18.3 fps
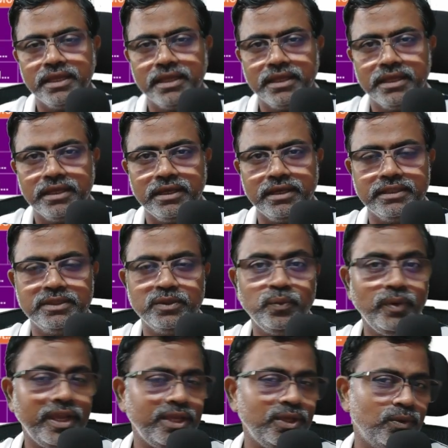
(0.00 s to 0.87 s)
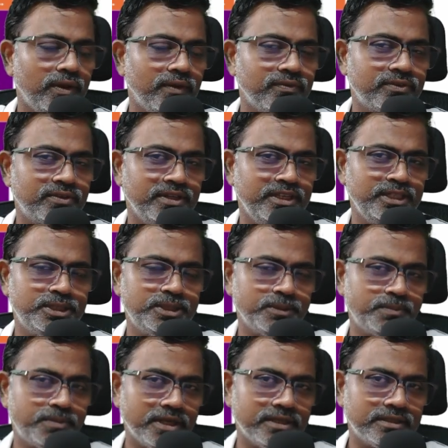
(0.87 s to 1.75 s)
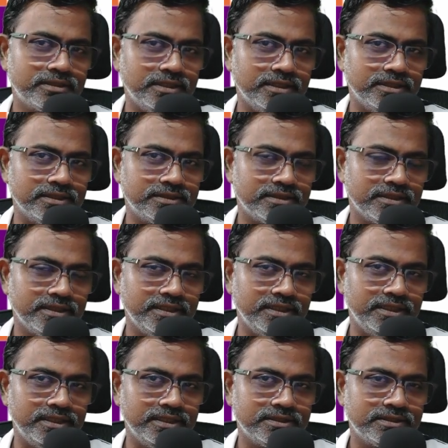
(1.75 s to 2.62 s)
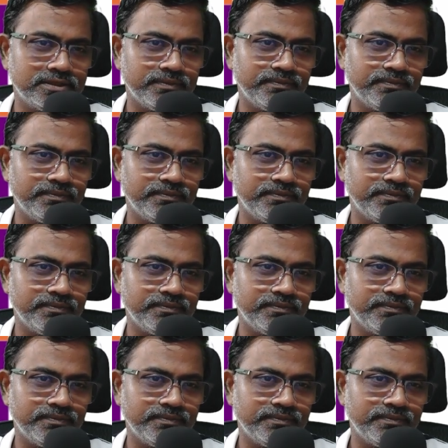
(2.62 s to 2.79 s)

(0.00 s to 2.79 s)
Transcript: the way you have to interpret this is